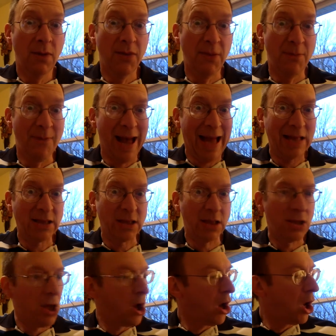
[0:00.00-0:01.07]
The mats
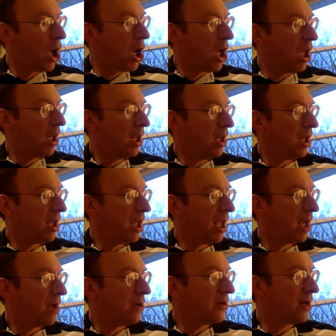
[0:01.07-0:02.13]
in the hall?
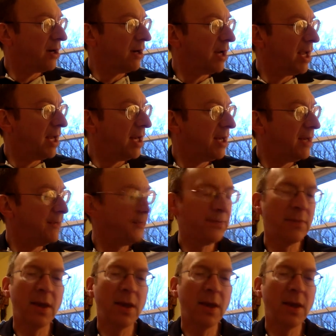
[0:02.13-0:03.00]
Echoed Arietti.